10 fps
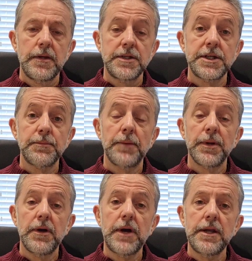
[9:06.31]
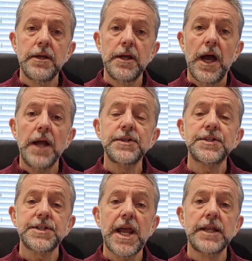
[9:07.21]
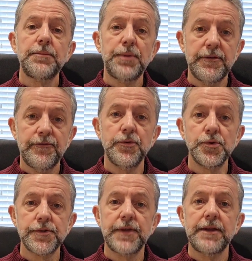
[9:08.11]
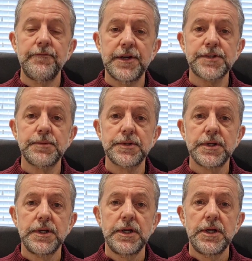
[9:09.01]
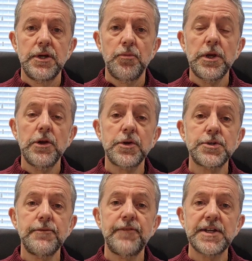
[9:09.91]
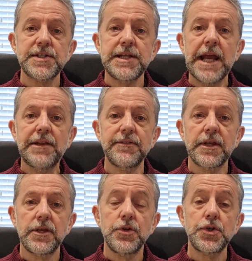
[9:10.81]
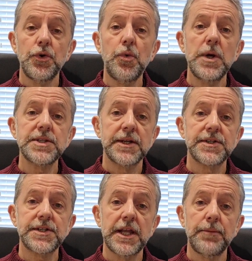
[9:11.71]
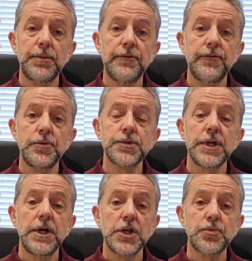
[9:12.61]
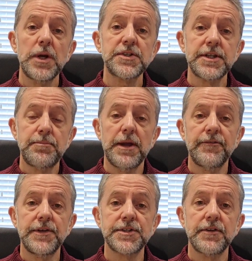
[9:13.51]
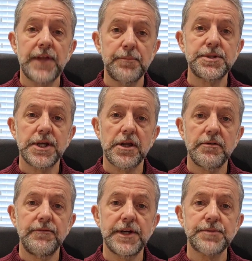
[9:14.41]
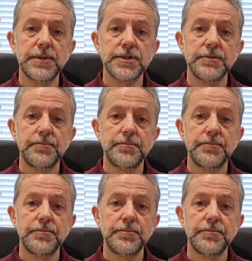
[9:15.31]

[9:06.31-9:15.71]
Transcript: Tip number 9, understand the pitfalls of that investment. When you're looking to invest in anything, you should always understand the pitfalls as well as the benefits of that particular investment.